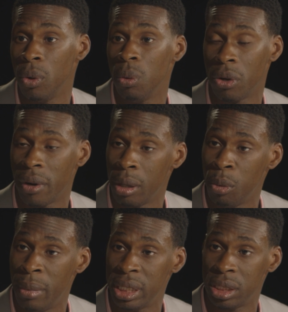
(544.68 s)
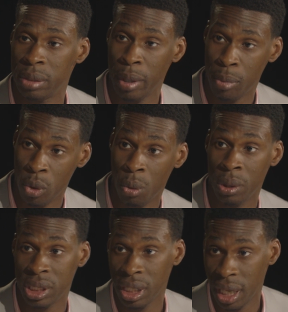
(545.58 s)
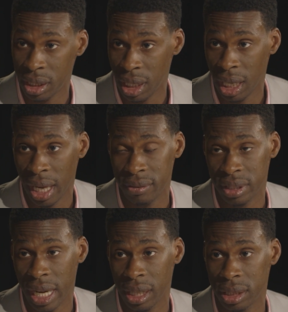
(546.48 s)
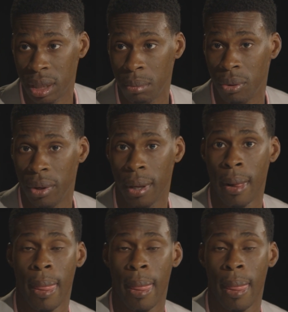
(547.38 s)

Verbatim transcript: who are credible messengers, people who were once engaged in that lifestyle at some point.